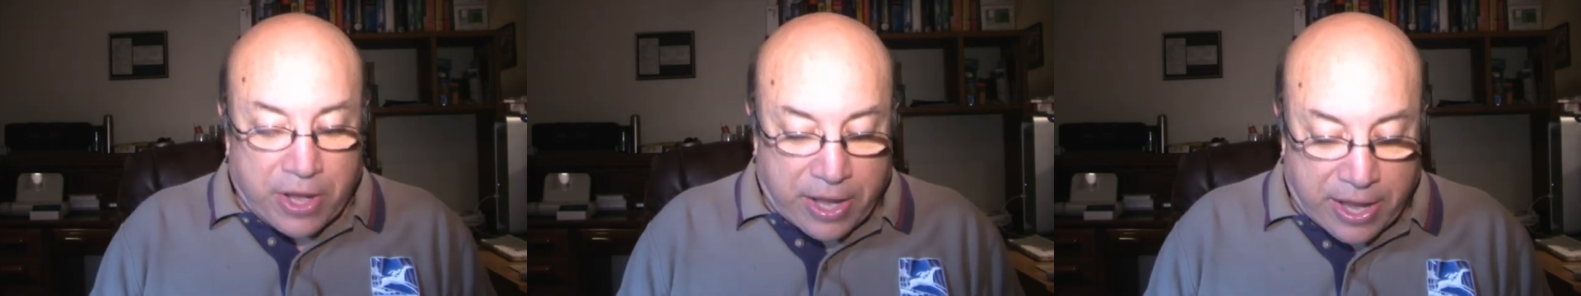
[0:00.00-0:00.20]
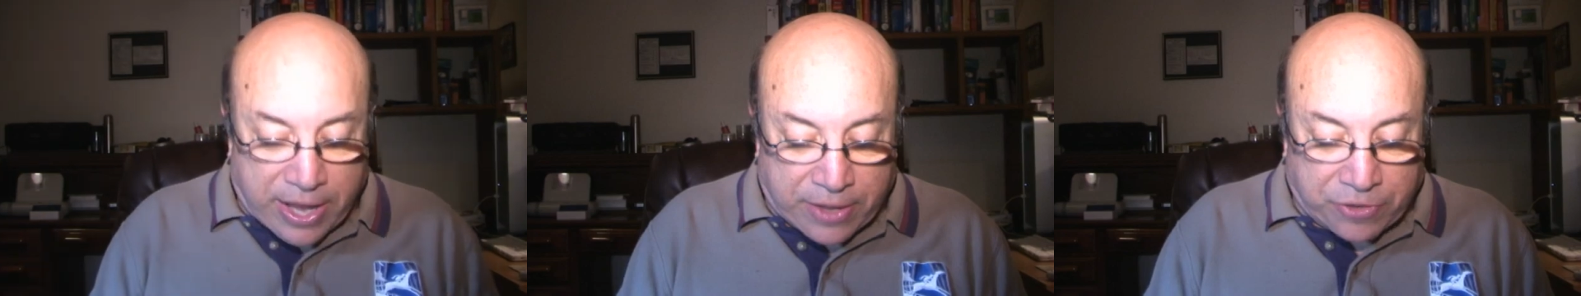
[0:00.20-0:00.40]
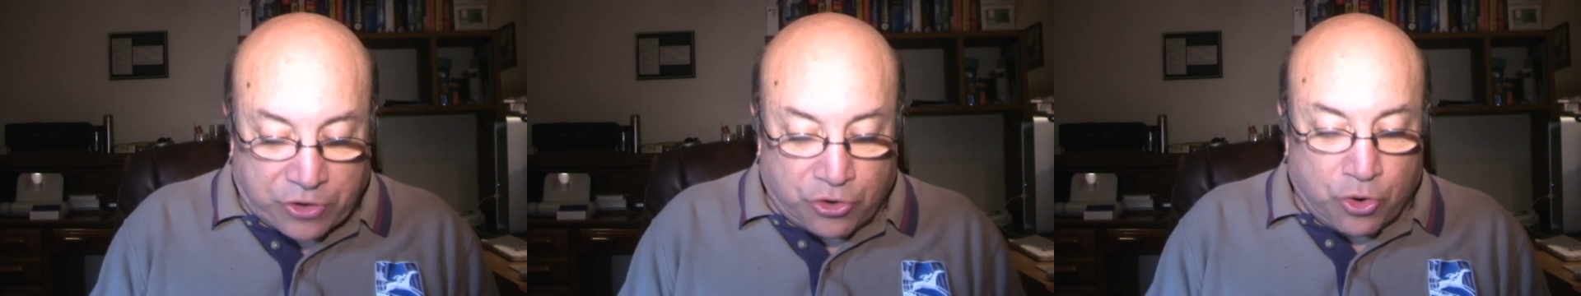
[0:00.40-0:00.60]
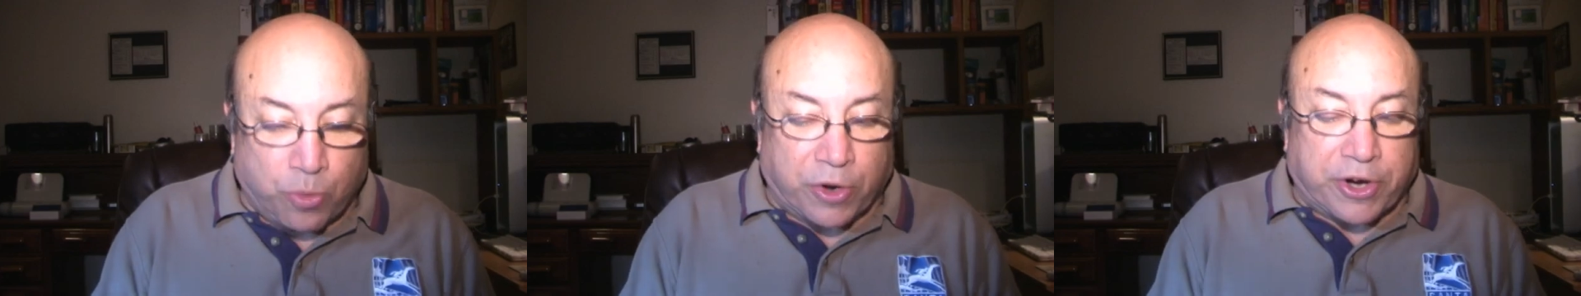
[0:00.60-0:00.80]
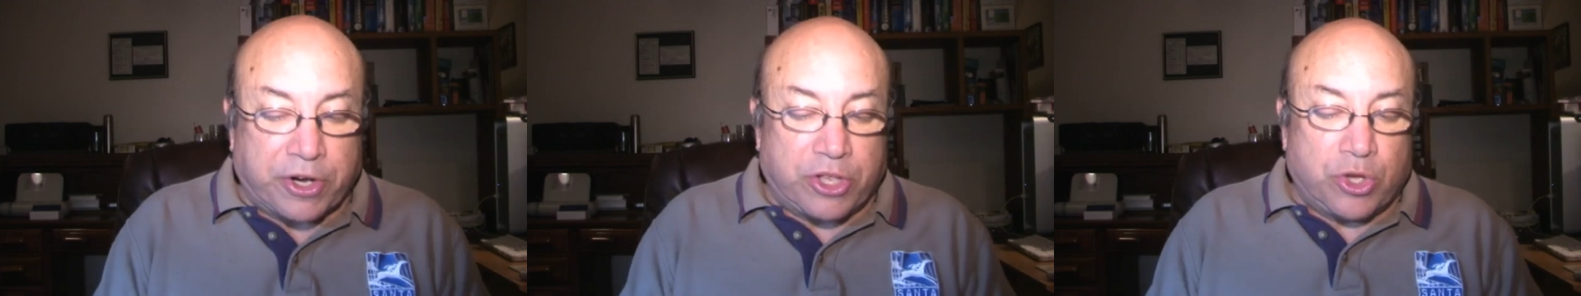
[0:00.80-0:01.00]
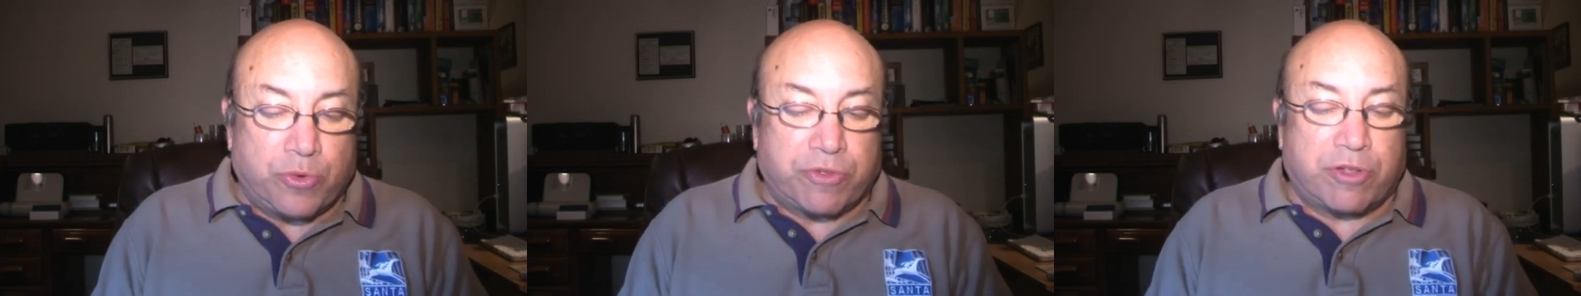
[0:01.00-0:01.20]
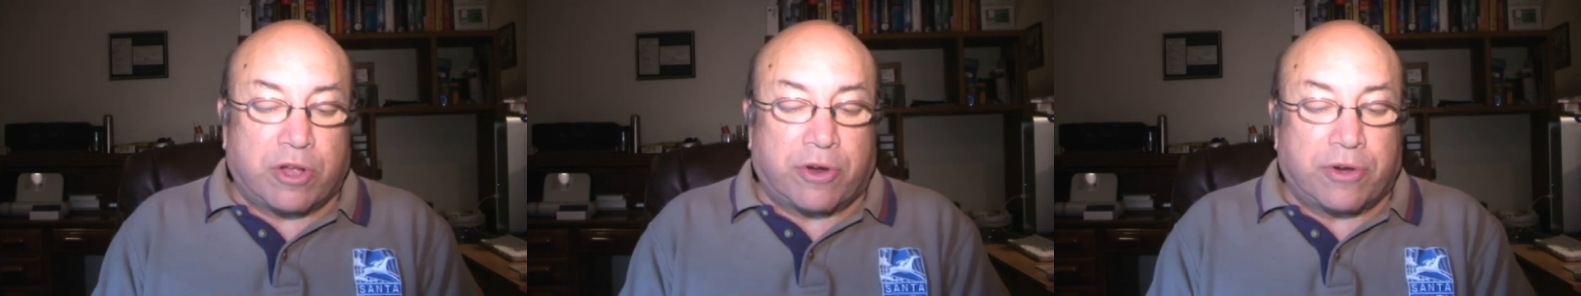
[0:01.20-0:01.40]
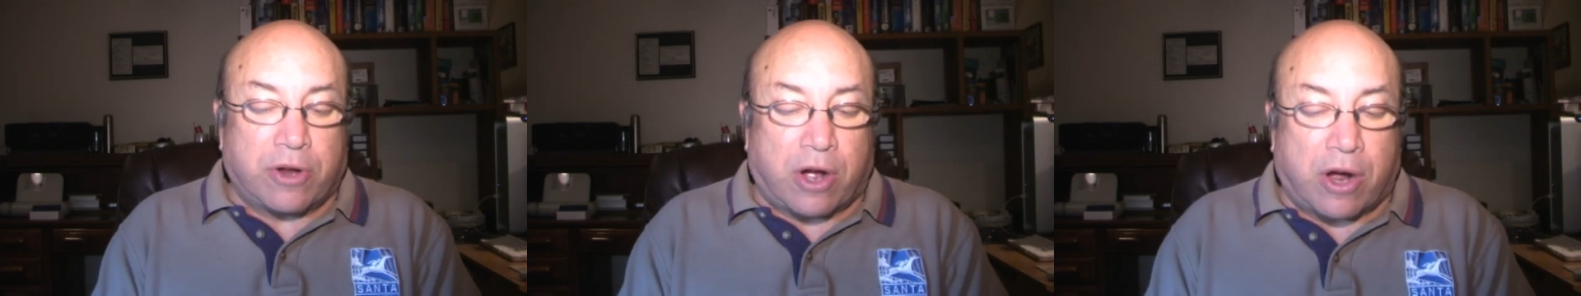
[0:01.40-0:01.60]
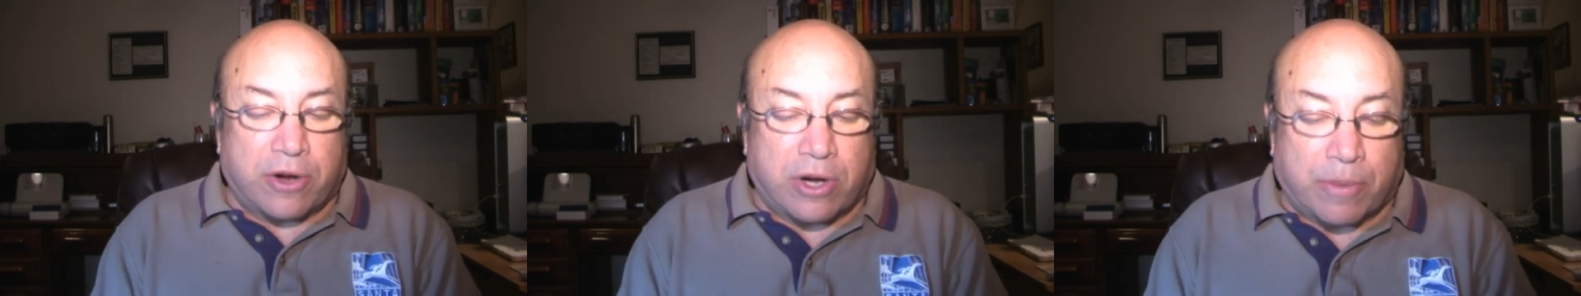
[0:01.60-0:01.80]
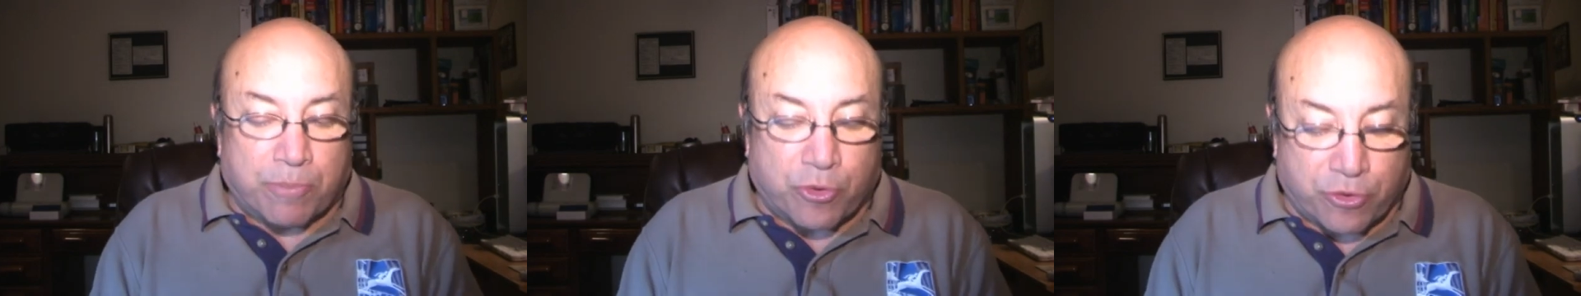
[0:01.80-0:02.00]
And the two we're going to use here
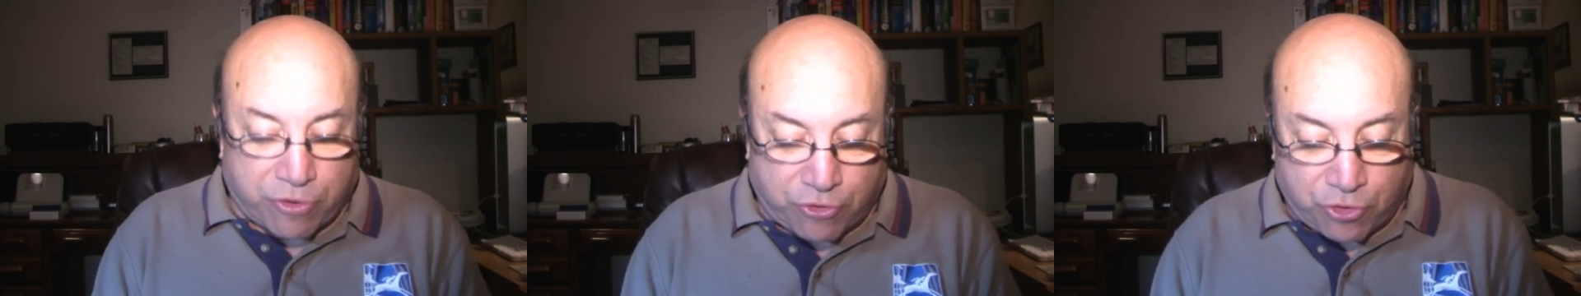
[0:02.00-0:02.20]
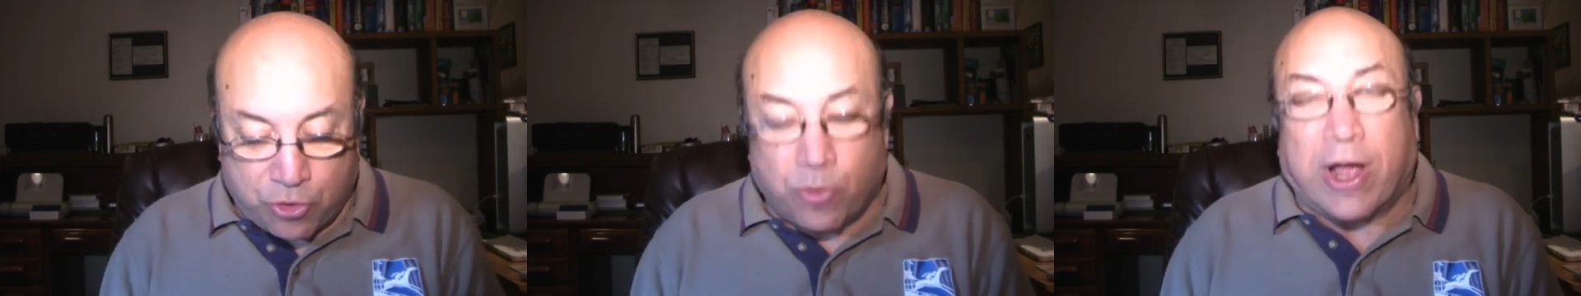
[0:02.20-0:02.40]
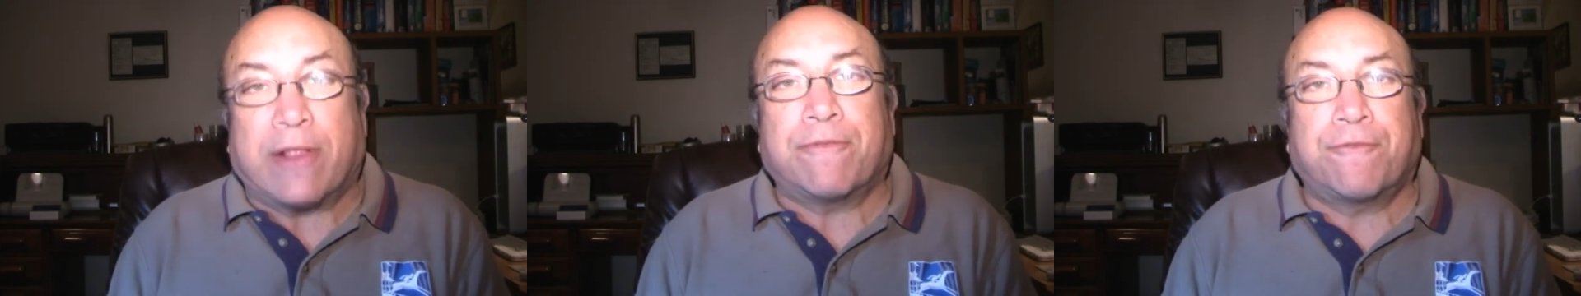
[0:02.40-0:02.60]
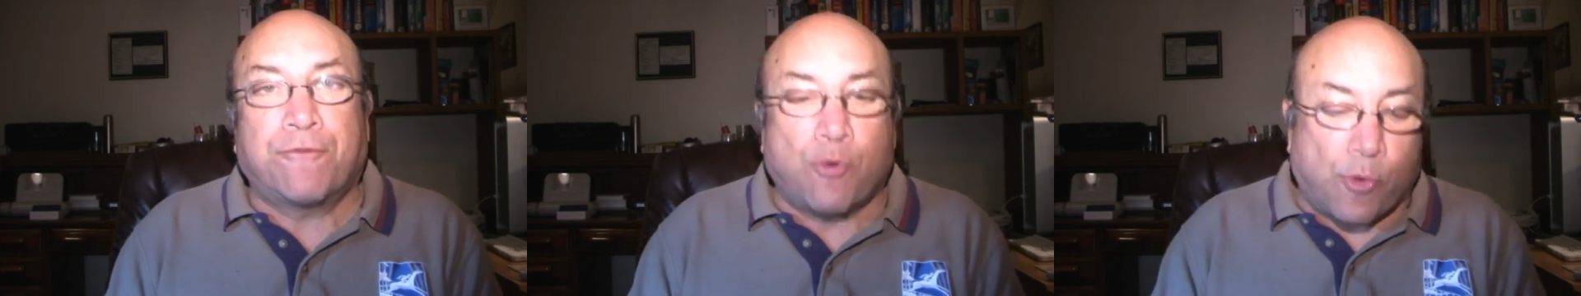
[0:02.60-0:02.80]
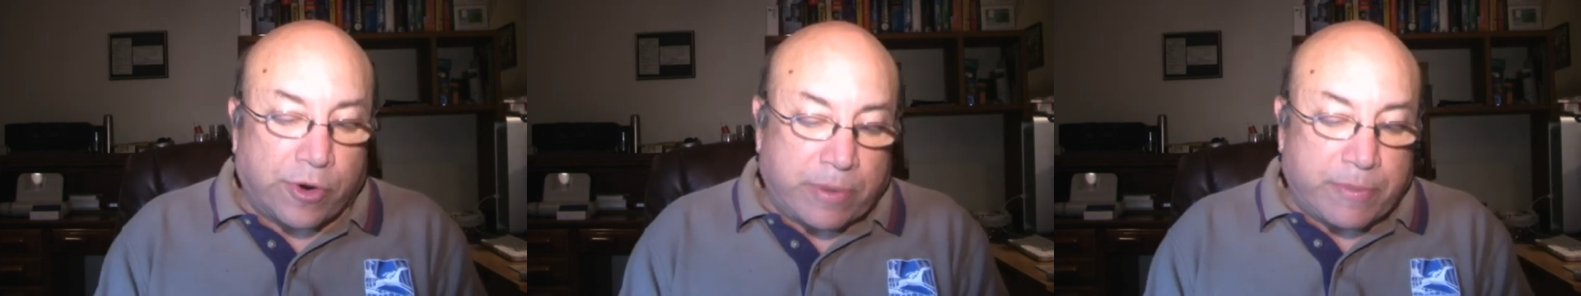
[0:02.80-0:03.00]
are numbers 2 and 4.